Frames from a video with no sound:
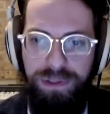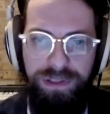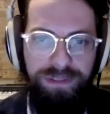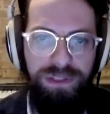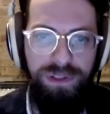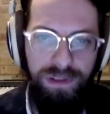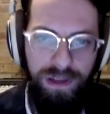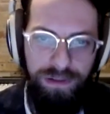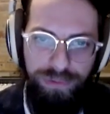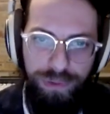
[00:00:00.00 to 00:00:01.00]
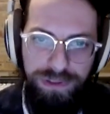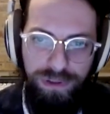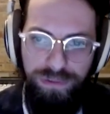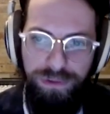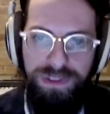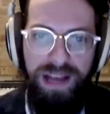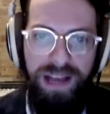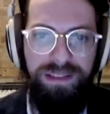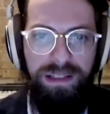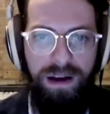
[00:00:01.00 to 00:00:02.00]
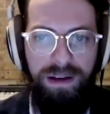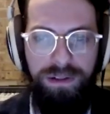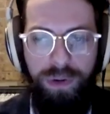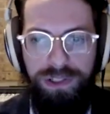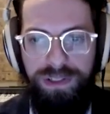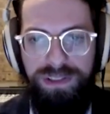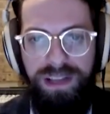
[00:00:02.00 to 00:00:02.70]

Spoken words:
It features a lot of voiceovers, asking God questions,